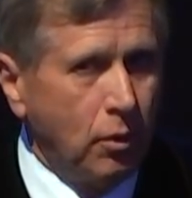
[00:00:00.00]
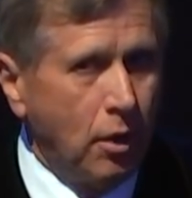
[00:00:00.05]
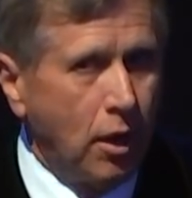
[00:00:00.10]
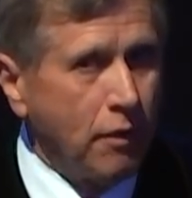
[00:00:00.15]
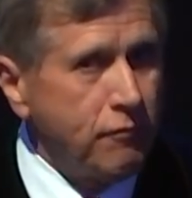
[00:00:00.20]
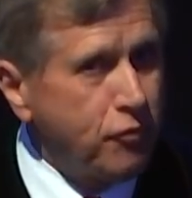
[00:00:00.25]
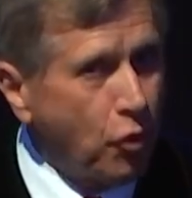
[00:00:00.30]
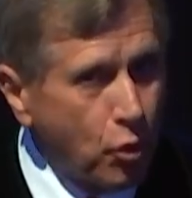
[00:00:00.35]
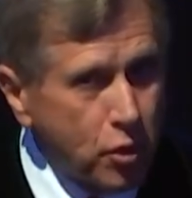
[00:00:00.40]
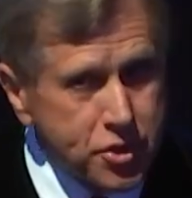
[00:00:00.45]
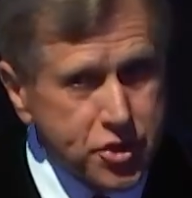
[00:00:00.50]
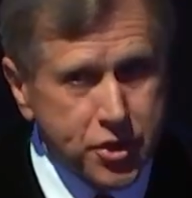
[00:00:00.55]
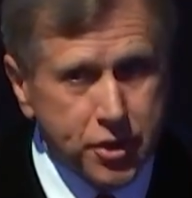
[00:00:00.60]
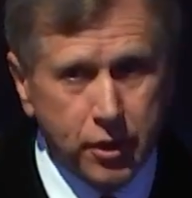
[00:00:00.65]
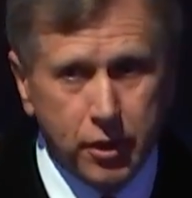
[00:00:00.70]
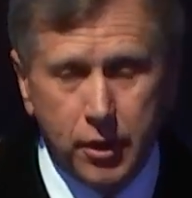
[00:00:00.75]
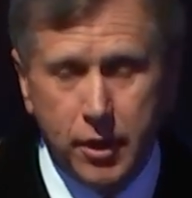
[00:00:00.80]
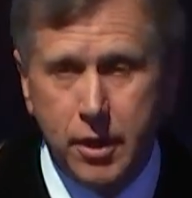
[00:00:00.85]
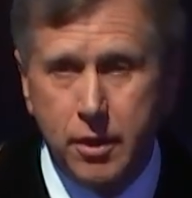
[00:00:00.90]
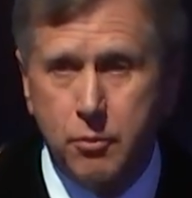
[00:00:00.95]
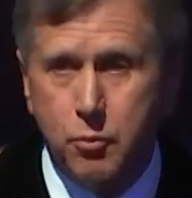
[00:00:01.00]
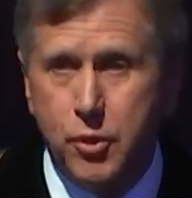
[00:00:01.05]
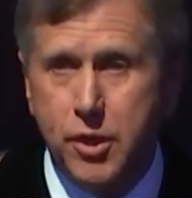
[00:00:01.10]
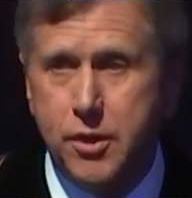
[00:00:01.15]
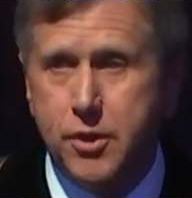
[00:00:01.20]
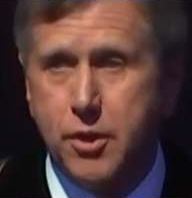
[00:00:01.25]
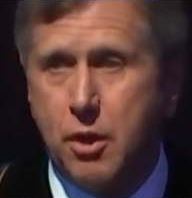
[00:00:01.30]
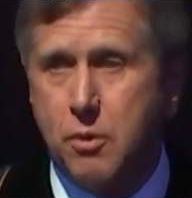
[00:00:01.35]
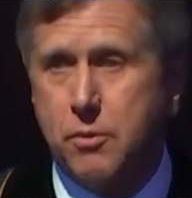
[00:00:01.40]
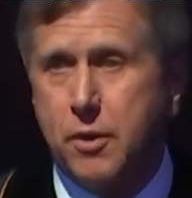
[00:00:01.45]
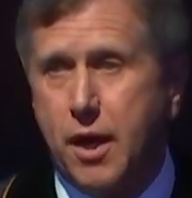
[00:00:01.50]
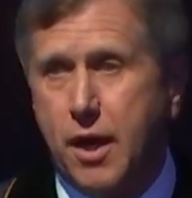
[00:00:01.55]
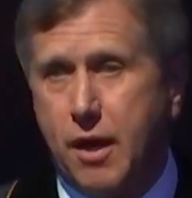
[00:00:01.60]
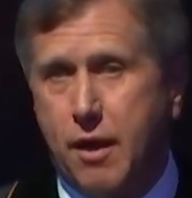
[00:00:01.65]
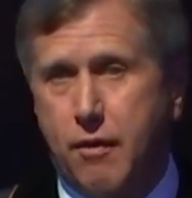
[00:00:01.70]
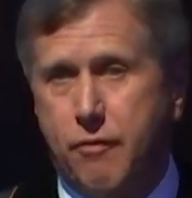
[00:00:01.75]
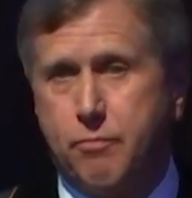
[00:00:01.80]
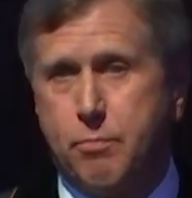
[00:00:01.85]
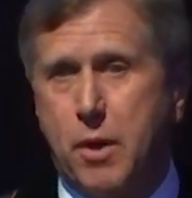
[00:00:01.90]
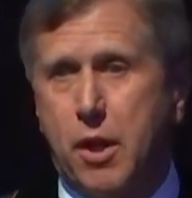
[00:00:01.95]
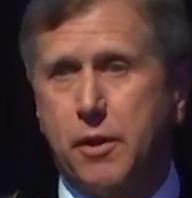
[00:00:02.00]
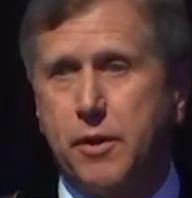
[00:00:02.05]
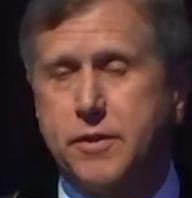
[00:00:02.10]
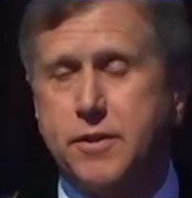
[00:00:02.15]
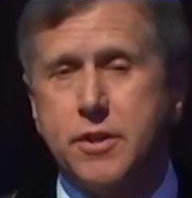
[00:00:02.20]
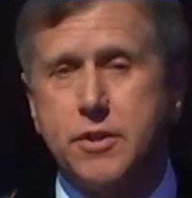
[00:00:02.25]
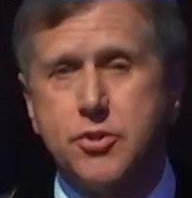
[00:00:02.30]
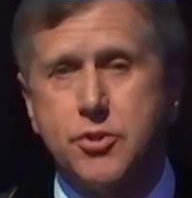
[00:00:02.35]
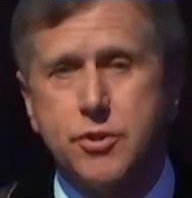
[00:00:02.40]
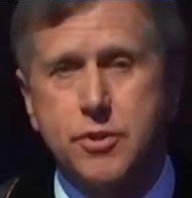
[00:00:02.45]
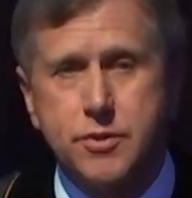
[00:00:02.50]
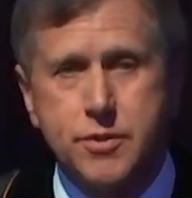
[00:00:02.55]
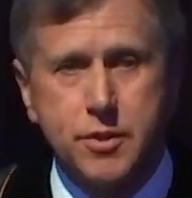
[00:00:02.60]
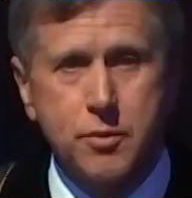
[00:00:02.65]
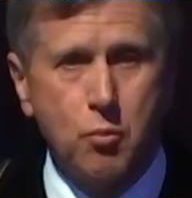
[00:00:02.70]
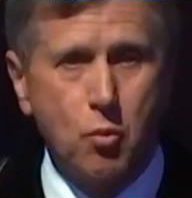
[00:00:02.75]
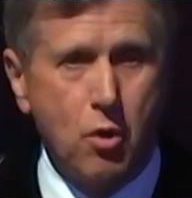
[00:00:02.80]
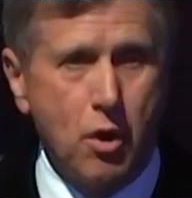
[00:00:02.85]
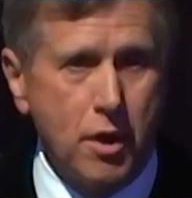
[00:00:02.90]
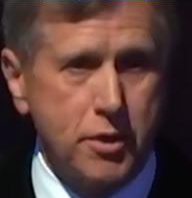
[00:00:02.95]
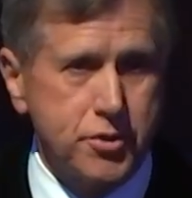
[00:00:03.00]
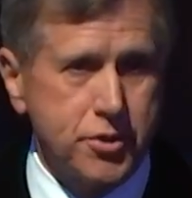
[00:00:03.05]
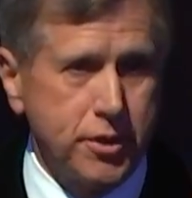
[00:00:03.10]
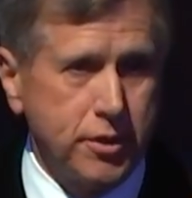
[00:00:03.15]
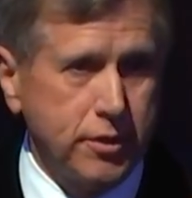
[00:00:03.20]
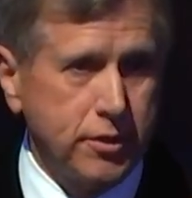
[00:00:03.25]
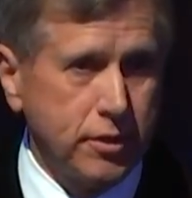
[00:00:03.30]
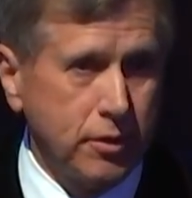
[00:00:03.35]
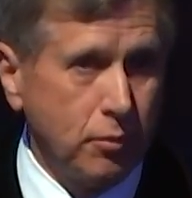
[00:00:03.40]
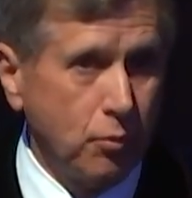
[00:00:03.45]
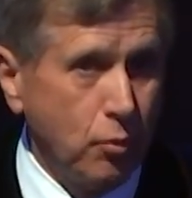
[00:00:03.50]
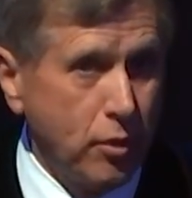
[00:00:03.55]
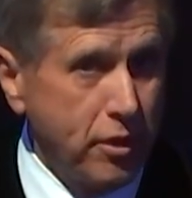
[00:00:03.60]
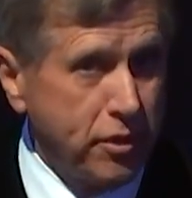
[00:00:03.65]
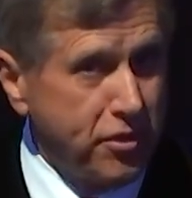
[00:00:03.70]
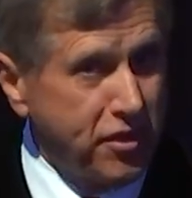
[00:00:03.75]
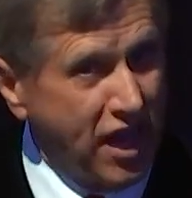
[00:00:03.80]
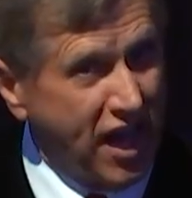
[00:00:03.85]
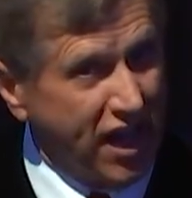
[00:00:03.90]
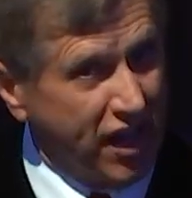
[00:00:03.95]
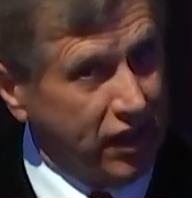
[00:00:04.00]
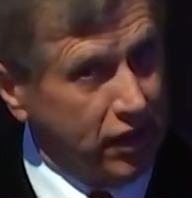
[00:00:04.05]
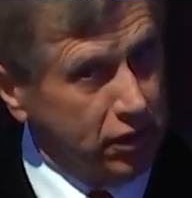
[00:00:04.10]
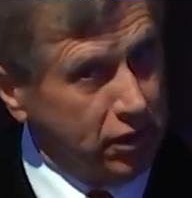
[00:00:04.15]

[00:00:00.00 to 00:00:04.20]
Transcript: Unfortunately, we don't have politicians in Washington with that